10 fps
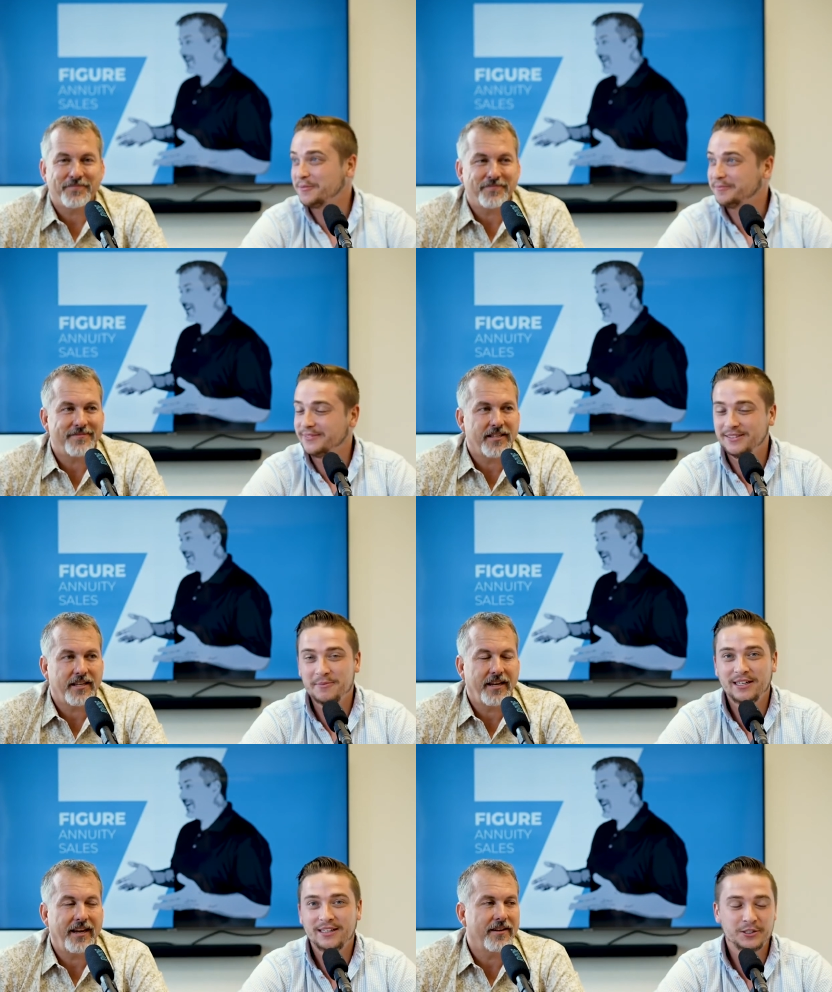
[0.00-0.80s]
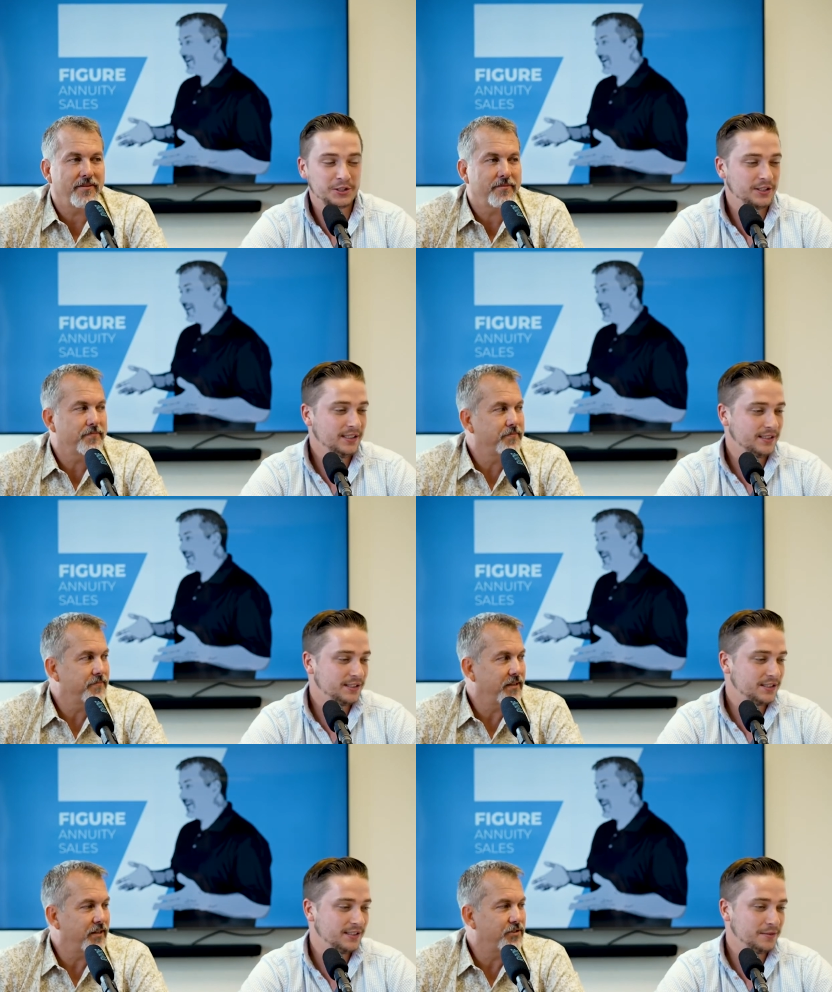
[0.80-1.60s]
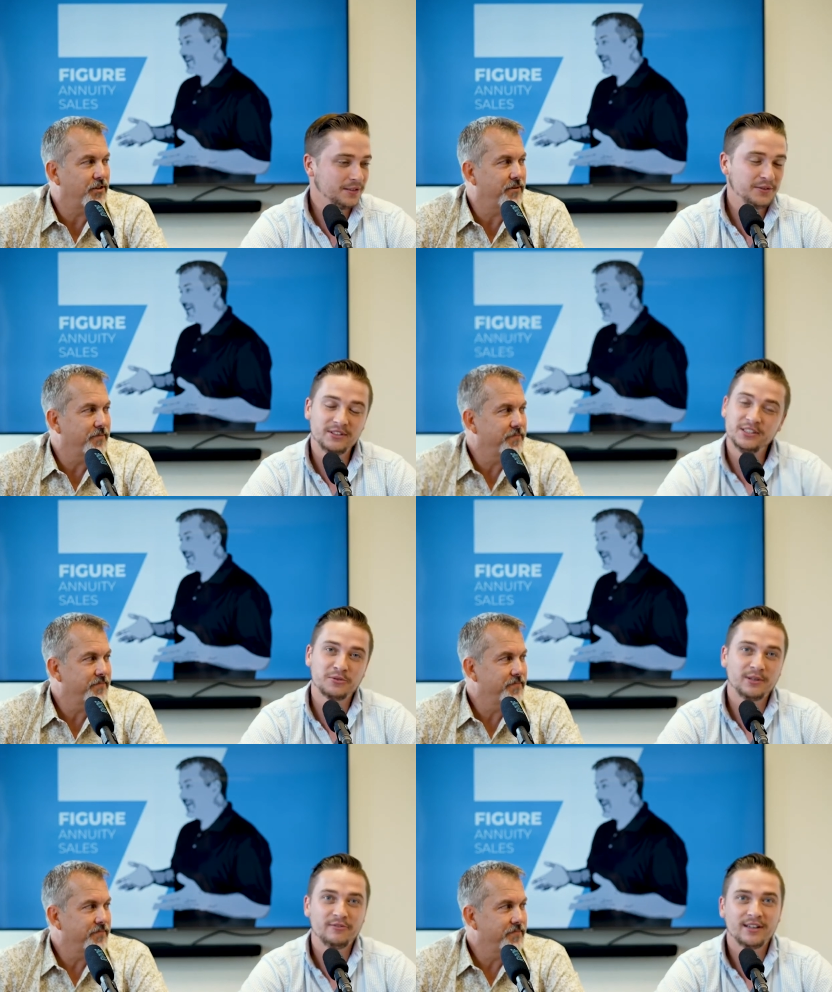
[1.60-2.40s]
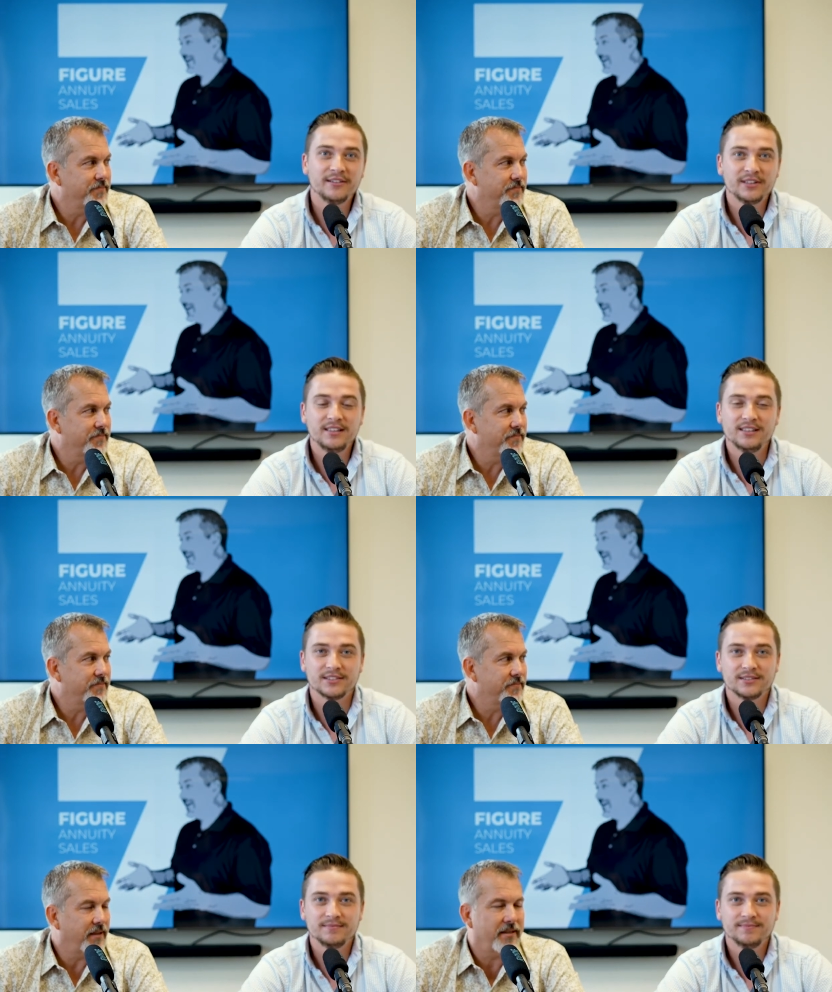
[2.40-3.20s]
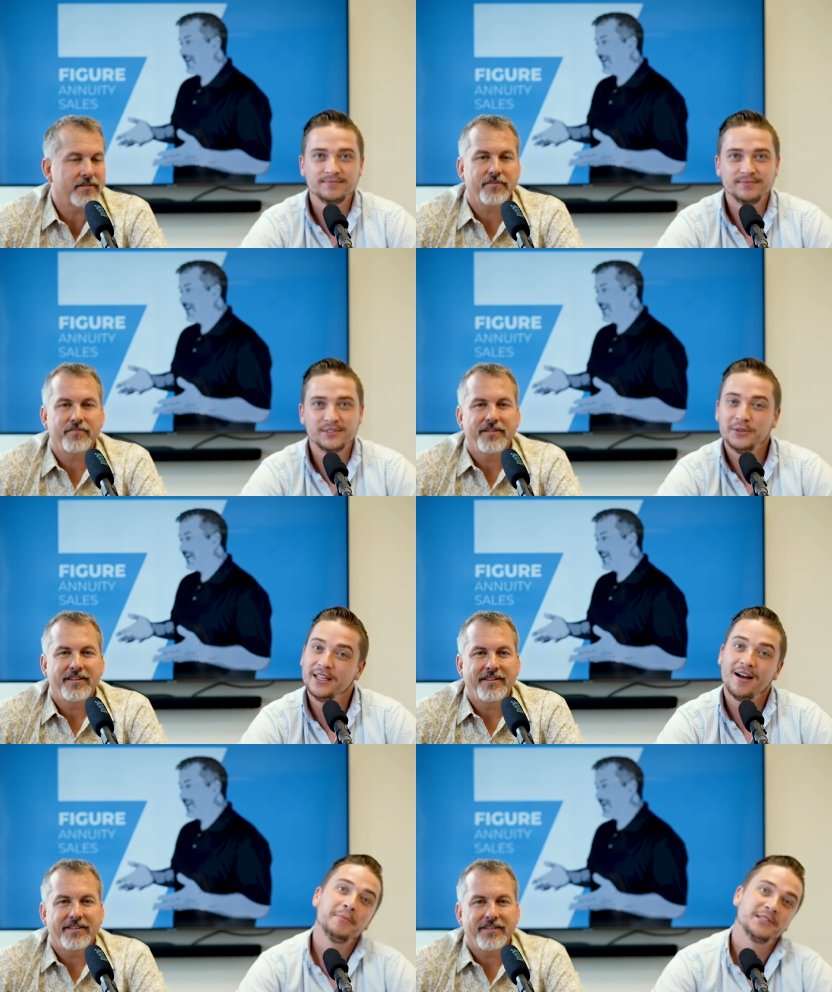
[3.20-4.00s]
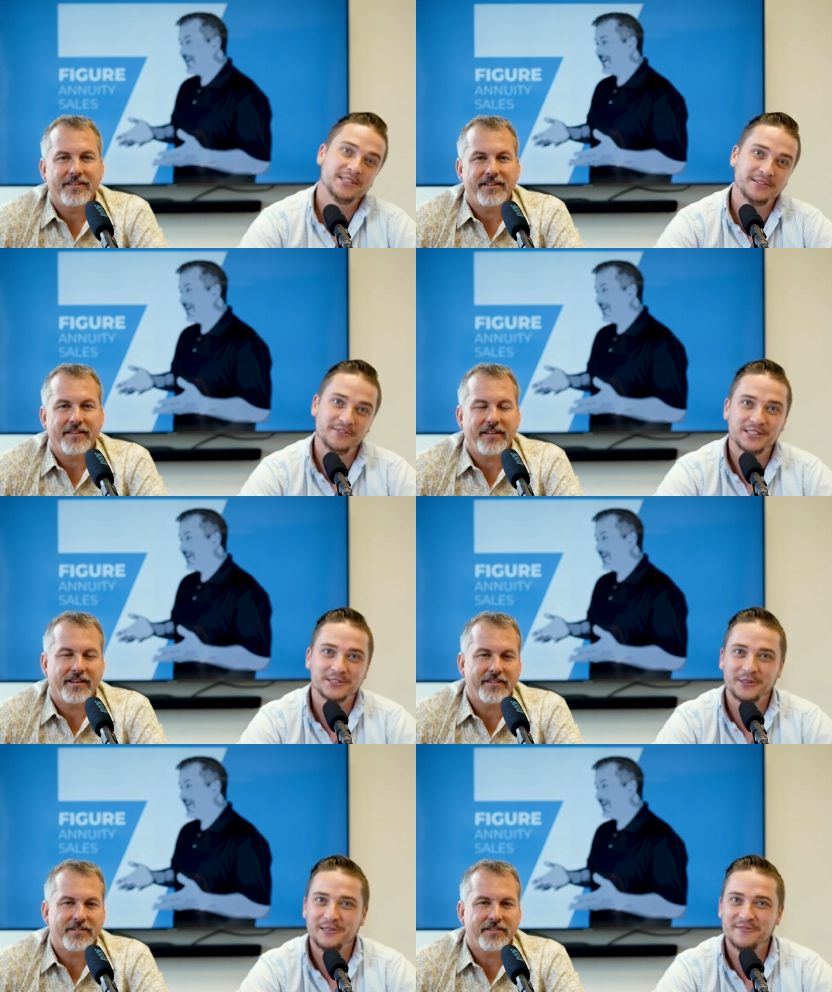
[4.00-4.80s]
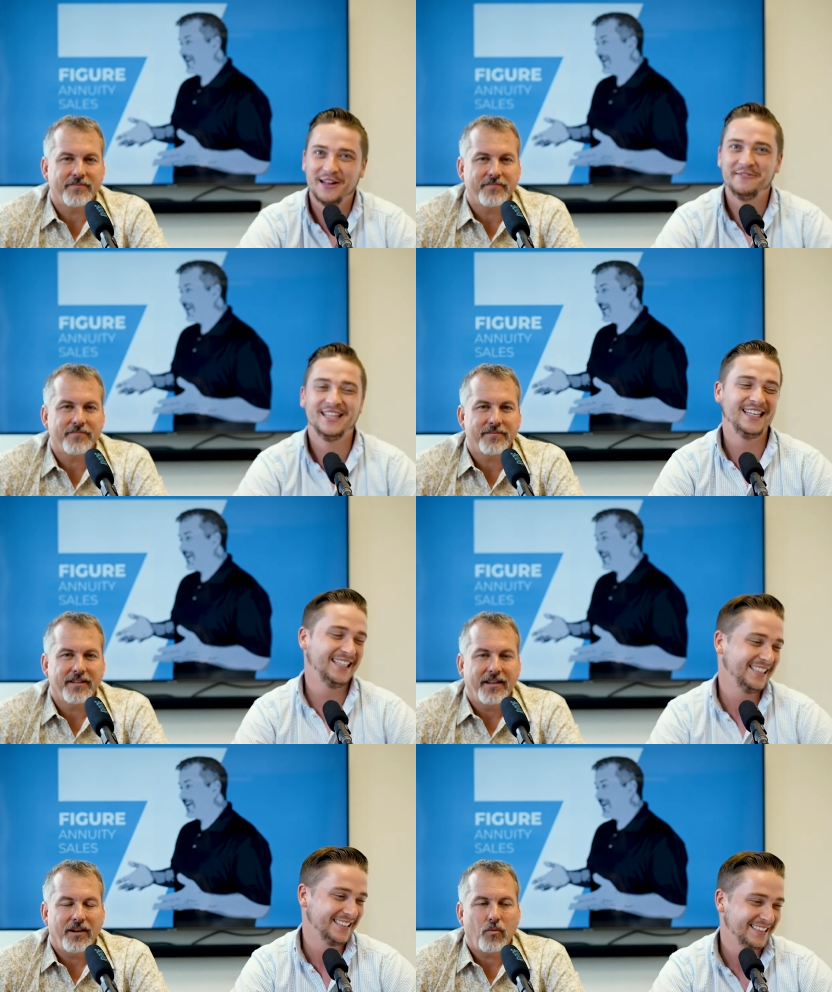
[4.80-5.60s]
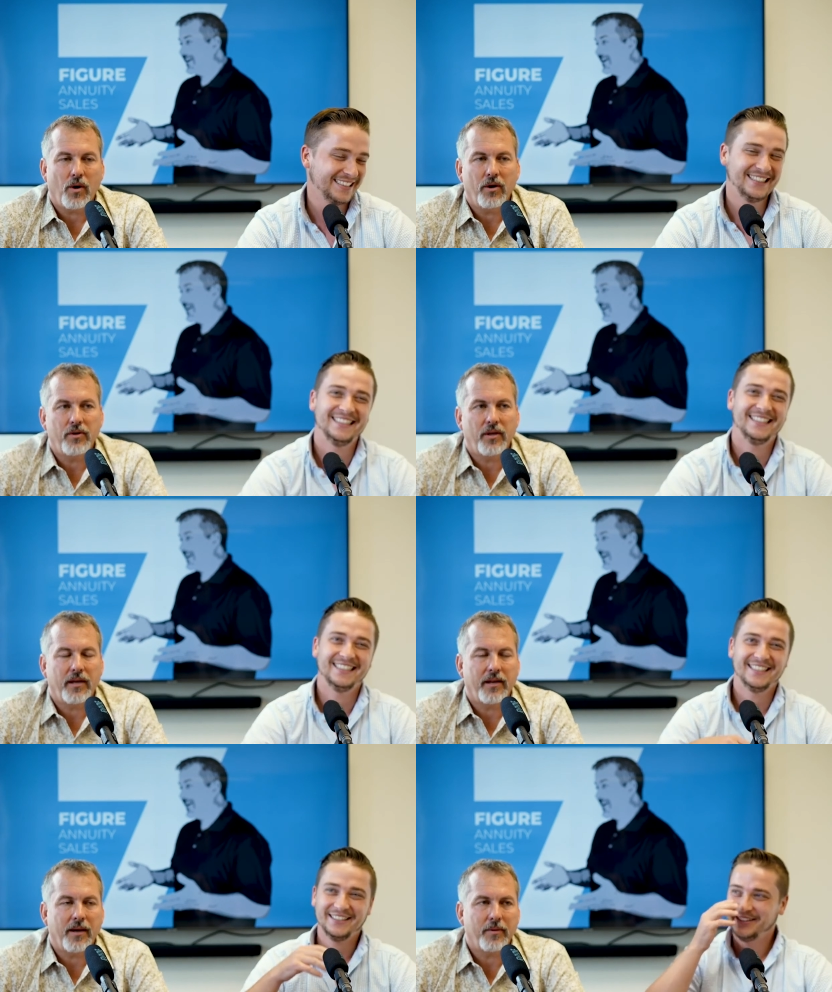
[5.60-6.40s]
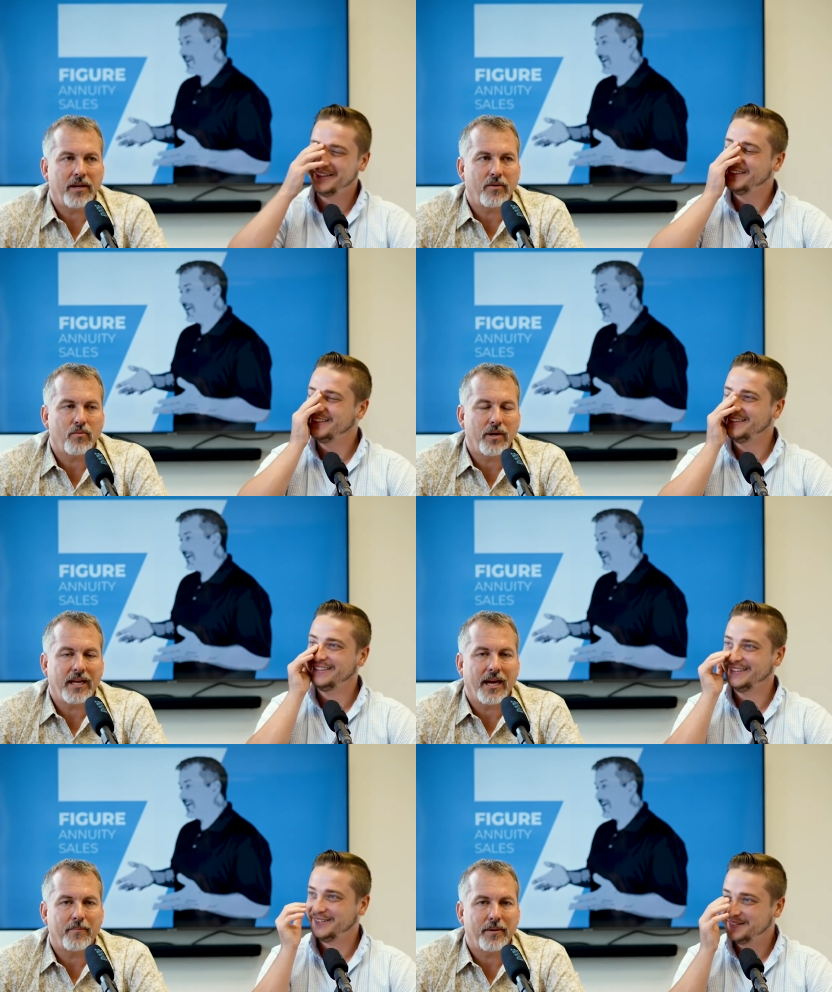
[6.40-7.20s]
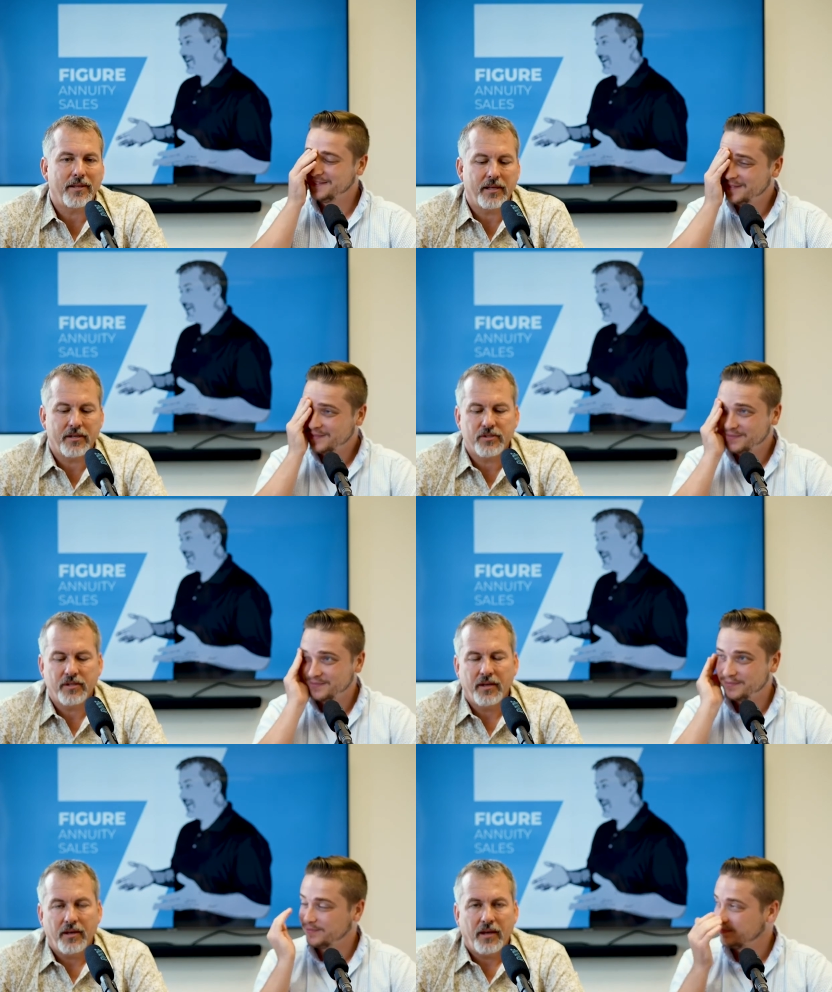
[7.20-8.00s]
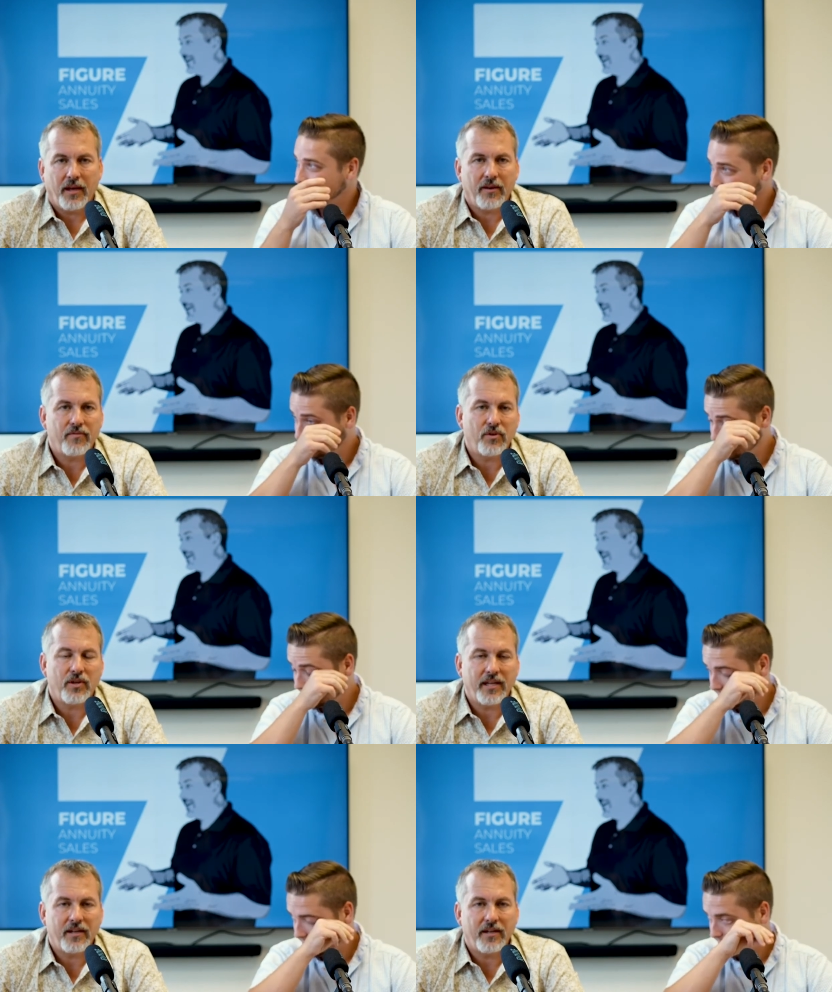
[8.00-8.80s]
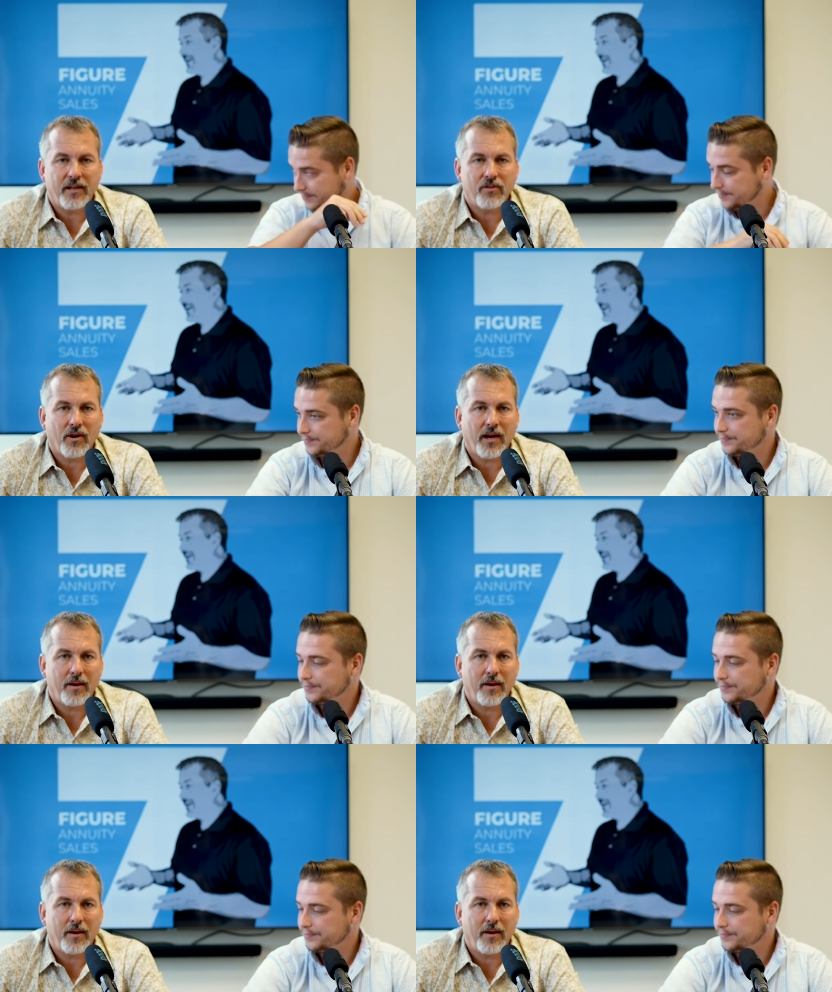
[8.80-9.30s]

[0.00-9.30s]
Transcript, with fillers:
Speaker 1: them. I mean, yeah. and it should. Just it don't should. do these twenty-five things. Yes. Do the opposite of these
Speaker 2: yes. twenty-five things. Well, and, and I'm going to recap in this. If you need another I